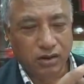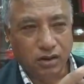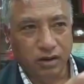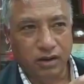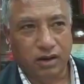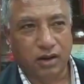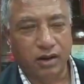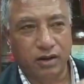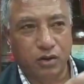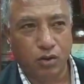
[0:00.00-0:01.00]
in the
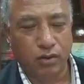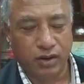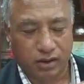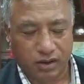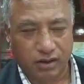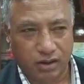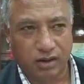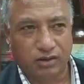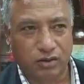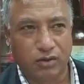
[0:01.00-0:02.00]
in the whole in the country
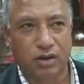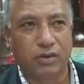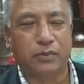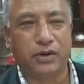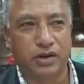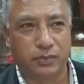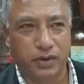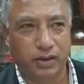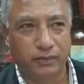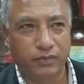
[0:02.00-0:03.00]
is ruling by
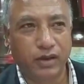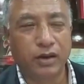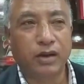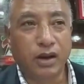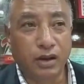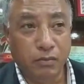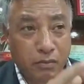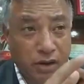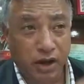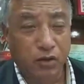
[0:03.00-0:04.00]
BJP. In
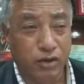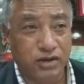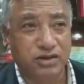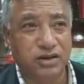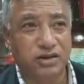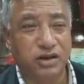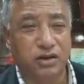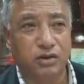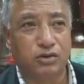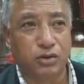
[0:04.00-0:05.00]
many northeastern states
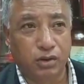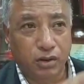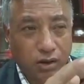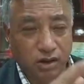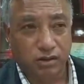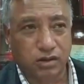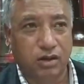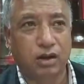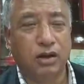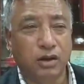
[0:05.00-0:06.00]
also is
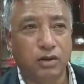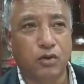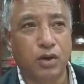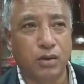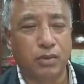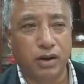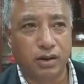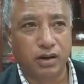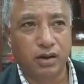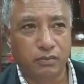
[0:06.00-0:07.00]
a ruling by
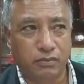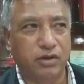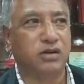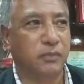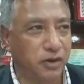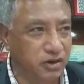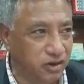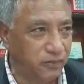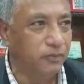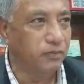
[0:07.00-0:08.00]
the BJP.
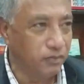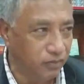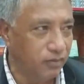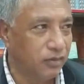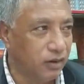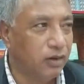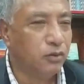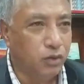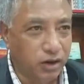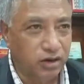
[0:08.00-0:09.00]

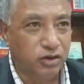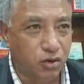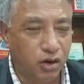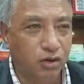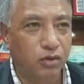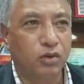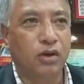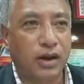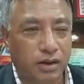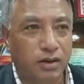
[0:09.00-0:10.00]
What is wrong to
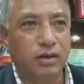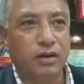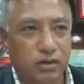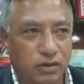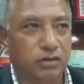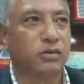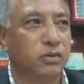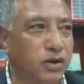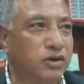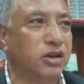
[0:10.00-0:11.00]
get the
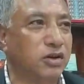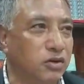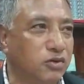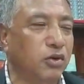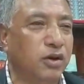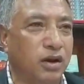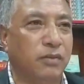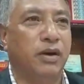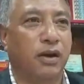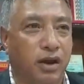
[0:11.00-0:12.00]
one seat also in
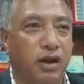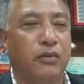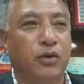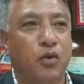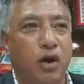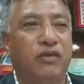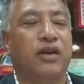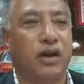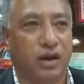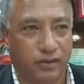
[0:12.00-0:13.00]
Gambegre if we work
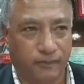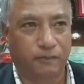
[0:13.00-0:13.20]
very hard?